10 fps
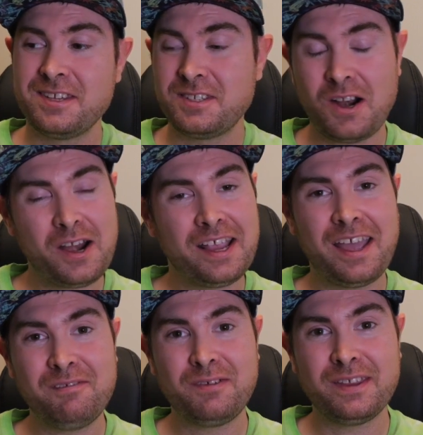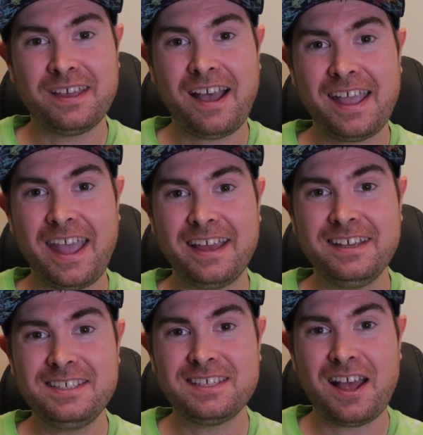Sorry again for the
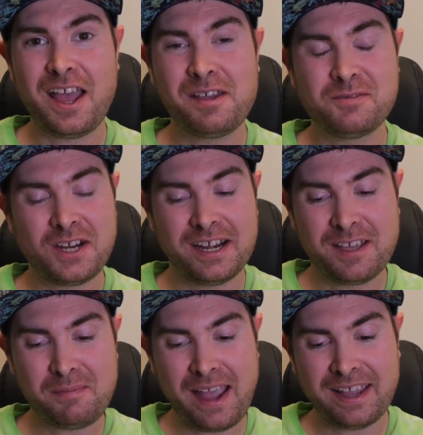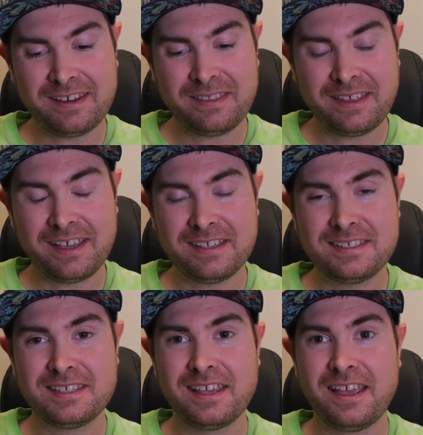hiatus. I am trying to get back into
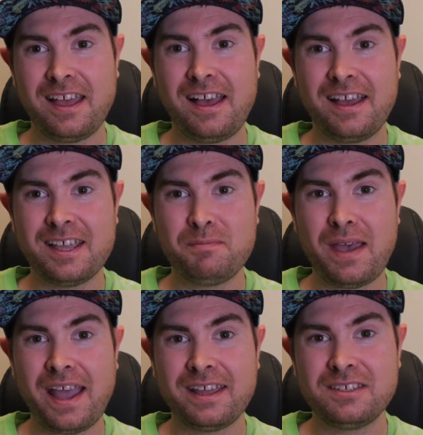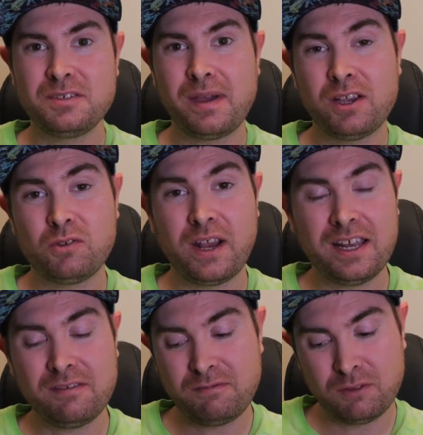things, uh, get back into my
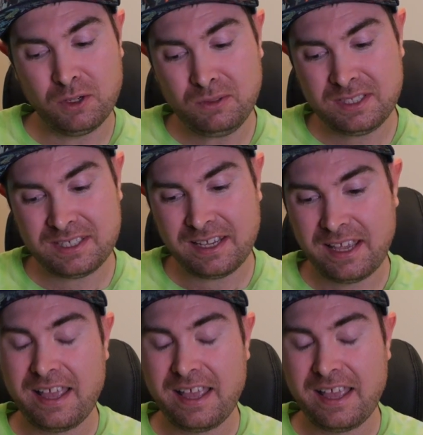creative roots.